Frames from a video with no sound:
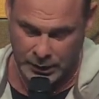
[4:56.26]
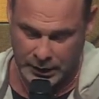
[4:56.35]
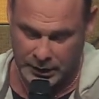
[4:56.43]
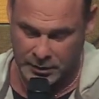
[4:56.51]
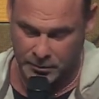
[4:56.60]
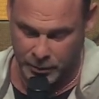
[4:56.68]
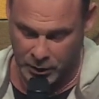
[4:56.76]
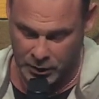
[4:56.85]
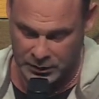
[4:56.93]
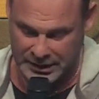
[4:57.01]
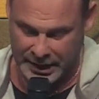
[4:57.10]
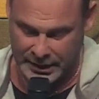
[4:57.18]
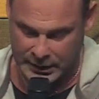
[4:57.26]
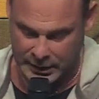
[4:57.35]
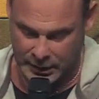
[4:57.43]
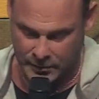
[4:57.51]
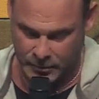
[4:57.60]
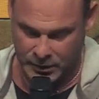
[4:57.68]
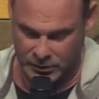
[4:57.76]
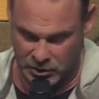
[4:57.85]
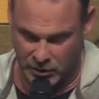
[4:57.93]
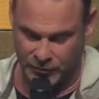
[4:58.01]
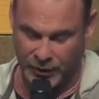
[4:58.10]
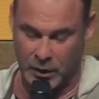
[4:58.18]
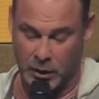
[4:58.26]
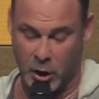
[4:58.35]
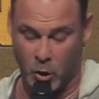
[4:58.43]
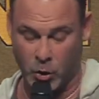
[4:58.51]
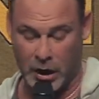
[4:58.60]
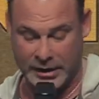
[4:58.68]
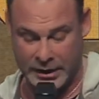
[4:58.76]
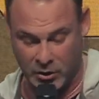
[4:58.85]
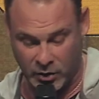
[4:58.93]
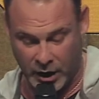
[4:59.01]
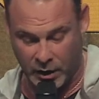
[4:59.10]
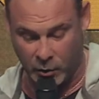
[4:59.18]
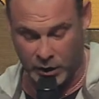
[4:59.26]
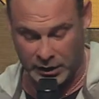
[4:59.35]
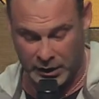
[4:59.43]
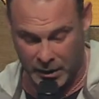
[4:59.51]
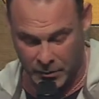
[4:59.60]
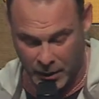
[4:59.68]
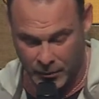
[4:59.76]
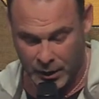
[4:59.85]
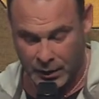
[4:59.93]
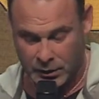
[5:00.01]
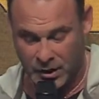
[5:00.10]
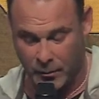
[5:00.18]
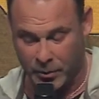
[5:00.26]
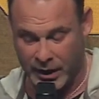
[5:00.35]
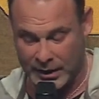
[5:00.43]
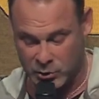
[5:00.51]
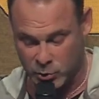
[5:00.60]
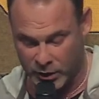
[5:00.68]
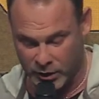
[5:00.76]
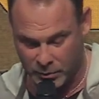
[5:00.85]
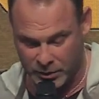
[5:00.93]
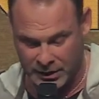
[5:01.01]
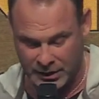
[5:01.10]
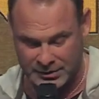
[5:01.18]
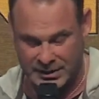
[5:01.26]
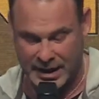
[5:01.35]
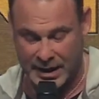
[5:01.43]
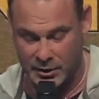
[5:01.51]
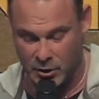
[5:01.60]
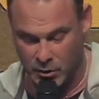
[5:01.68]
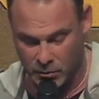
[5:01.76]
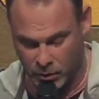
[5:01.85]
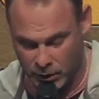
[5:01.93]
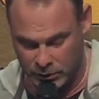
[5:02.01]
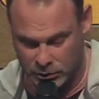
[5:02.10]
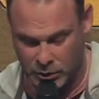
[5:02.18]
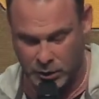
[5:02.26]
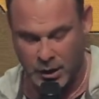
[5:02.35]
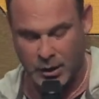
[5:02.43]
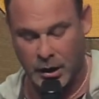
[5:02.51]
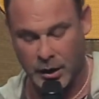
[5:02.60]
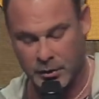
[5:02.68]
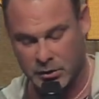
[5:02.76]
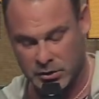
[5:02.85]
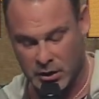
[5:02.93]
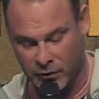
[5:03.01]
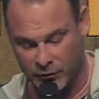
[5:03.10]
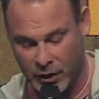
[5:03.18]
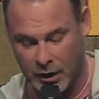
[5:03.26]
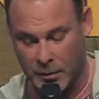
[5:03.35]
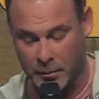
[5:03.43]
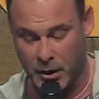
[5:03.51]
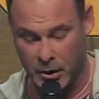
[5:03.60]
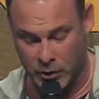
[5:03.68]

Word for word: and the birds ate it up. Some fell on rocky ground, and when it came up, the plants withered because they had no moisture. Other seed fell among